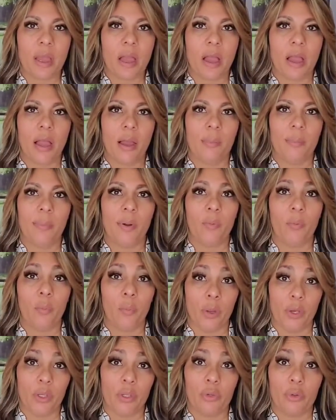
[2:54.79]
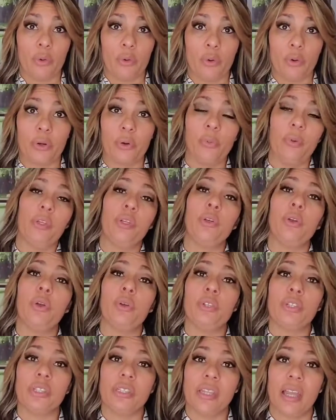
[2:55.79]
Um, when you order, when you
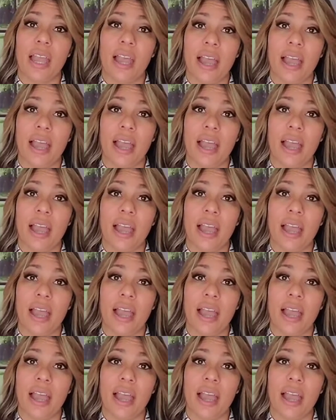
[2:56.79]
go to the